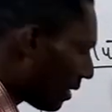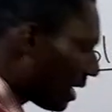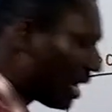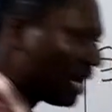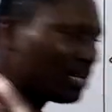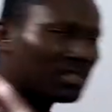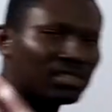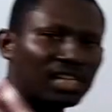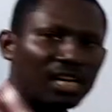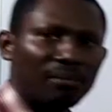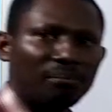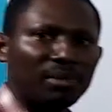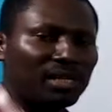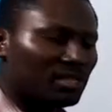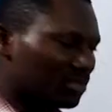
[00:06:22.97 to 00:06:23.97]
LCM
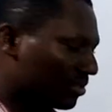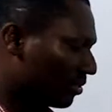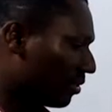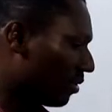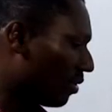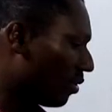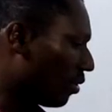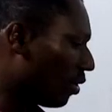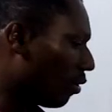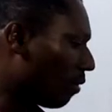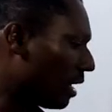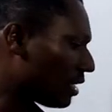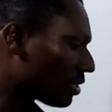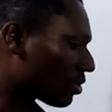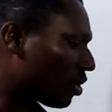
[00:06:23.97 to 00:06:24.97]
means
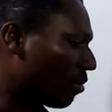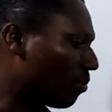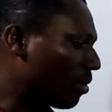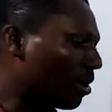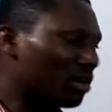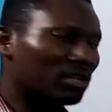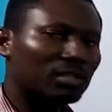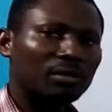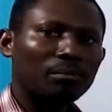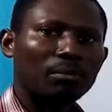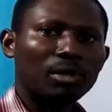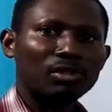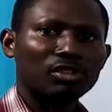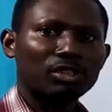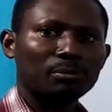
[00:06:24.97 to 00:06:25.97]
lowest common
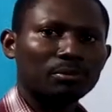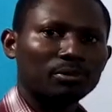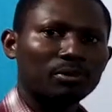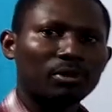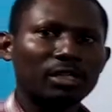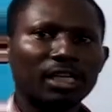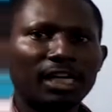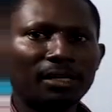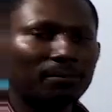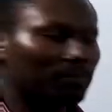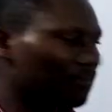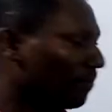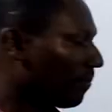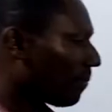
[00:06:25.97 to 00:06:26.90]
multiple, okay?